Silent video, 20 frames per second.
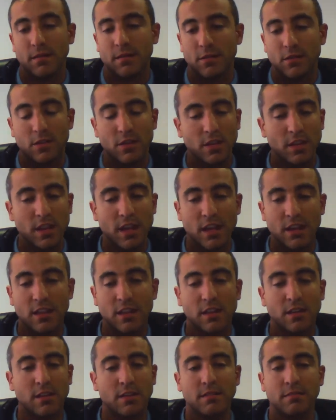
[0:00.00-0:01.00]

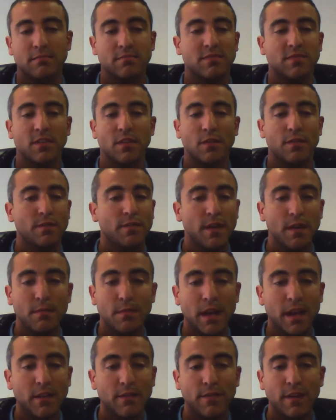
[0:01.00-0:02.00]
suggestion for
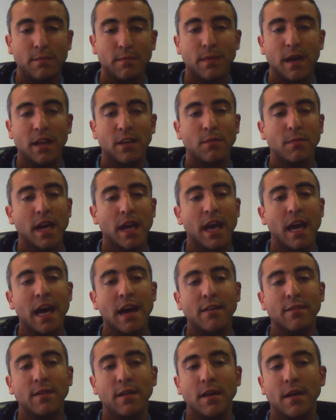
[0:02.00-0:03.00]
any feedback you may
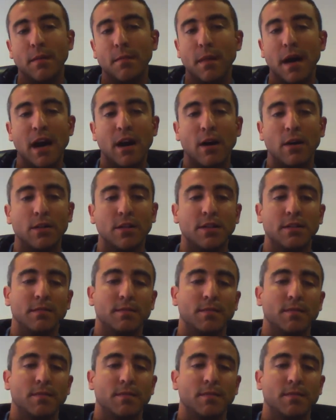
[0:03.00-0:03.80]
have about